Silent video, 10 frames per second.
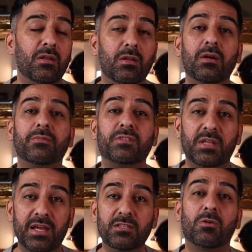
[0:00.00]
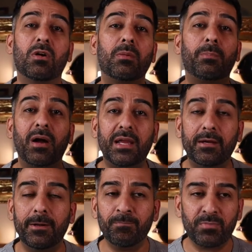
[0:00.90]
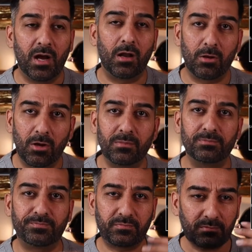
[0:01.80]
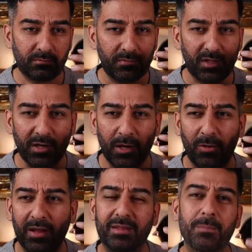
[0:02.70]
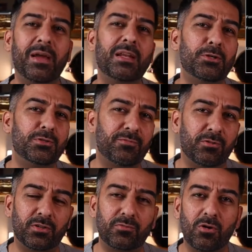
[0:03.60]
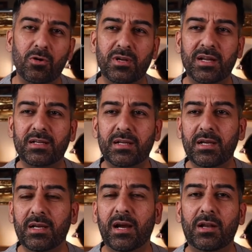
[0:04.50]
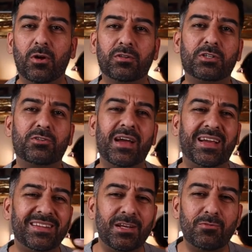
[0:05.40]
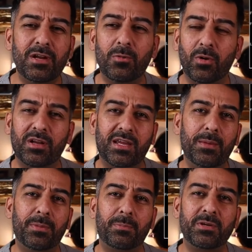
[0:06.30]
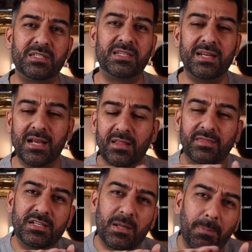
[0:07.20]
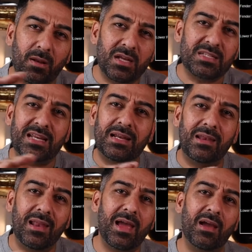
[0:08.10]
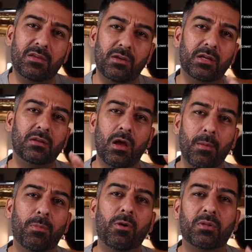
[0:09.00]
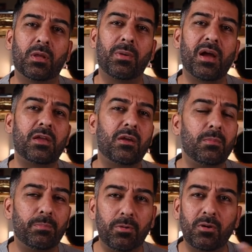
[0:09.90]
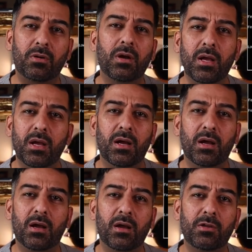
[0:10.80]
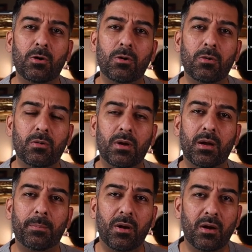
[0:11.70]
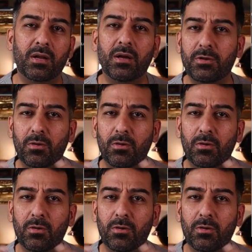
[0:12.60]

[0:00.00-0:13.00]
loves his or her bike a lot, you know, and they mainly use it for the road and not the track, and they really want to keep it pristine, there's a plastic layer you can put on the bike. You can book your partner,